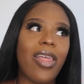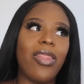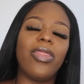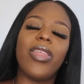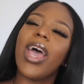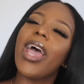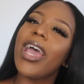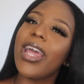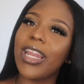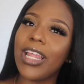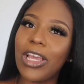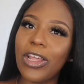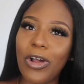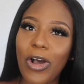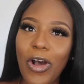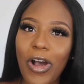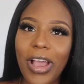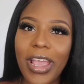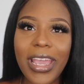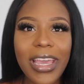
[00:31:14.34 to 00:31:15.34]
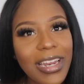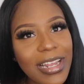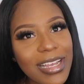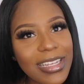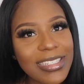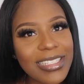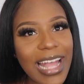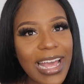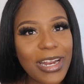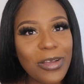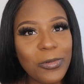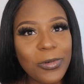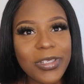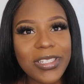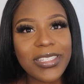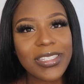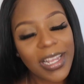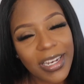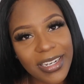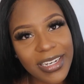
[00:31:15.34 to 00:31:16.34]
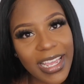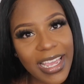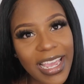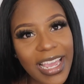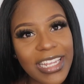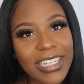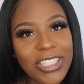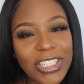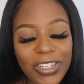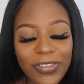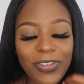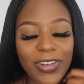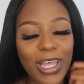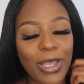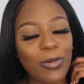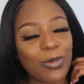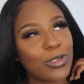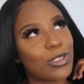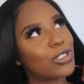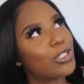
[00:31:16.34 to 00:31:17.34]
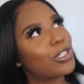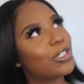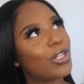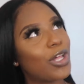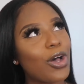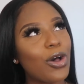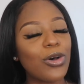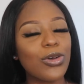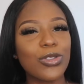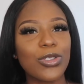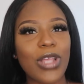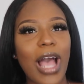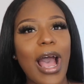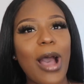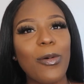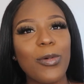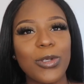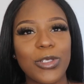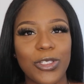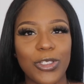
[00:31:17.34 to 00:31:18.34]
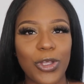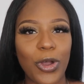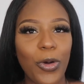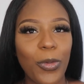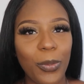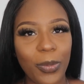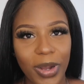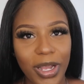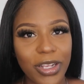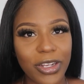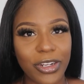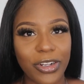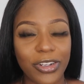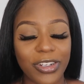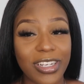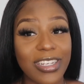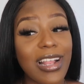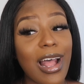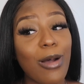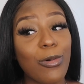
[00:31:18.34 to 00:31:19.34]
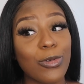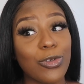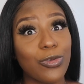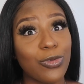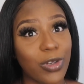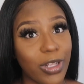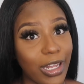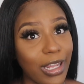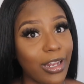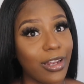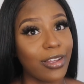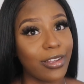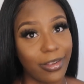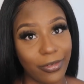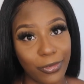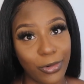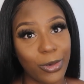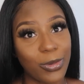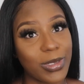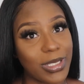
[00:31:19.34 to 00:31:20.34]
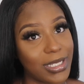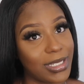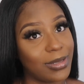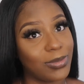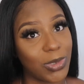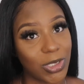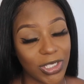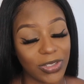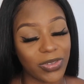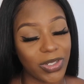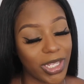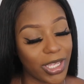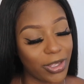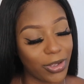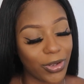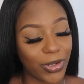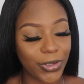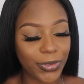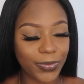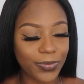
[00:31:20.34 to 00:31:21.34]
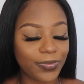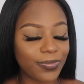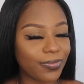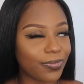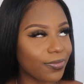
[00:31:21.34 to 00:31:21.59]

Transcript: Then it all hit us that it was Sunday and Chick-fil-A was closed. So I was so butthurt because I was really looking forward to some Chick-fil-A, y'all.